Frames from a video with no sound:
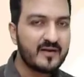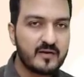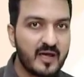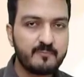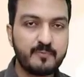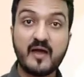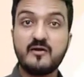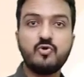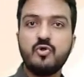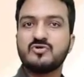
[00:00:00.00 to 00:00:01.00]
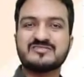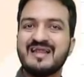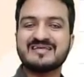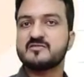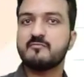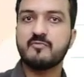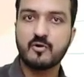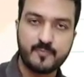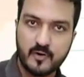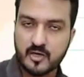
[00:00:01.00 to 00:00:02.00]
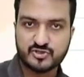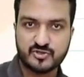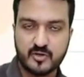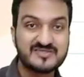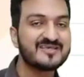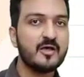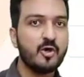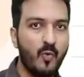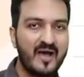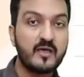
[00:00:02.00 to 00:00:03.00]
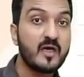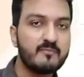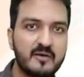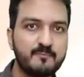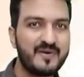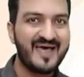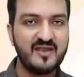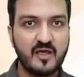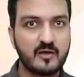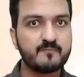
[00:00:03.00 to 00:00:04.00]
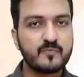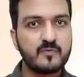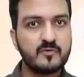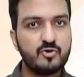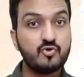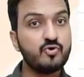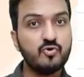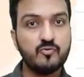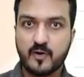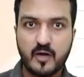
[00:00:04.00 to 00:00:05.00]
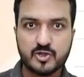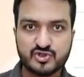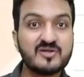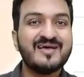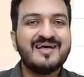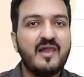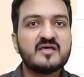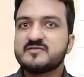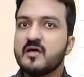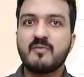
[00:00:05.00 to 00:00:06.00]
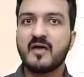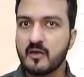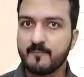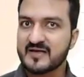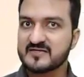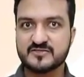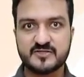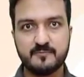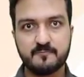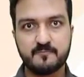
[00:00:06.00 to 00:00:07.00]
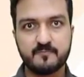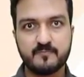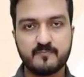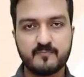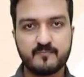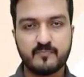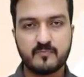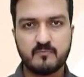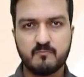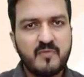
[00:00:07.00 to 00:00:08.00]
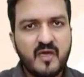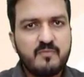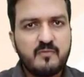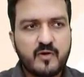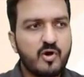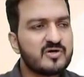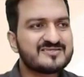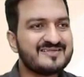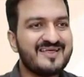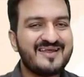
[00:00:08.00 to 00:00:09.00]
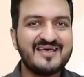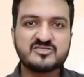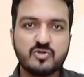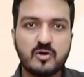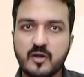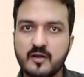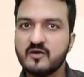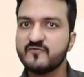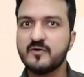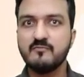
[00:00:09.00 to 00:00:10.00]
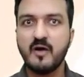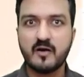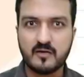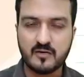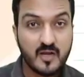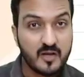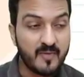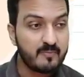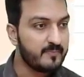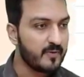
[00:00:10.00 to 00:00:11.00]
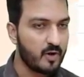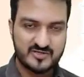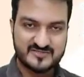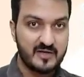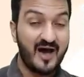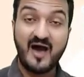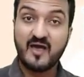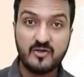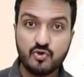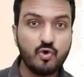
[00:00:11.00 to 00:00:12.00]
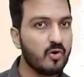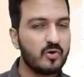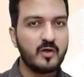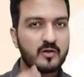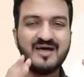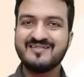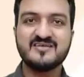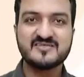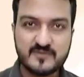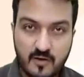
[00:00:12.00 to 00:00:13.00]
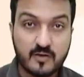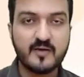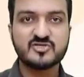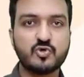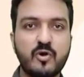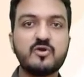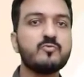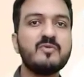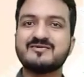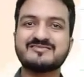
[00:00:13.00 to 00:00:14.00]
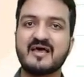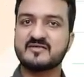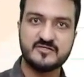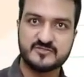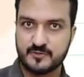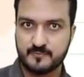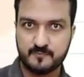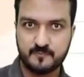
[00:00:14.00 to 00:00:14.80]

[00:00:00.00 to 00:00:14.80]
did I plan to use less number of production runs? Why am I planning to do production less than my capacity? Maybe because there is not enough demand. Maybe because I know that this year is going to be a slack season.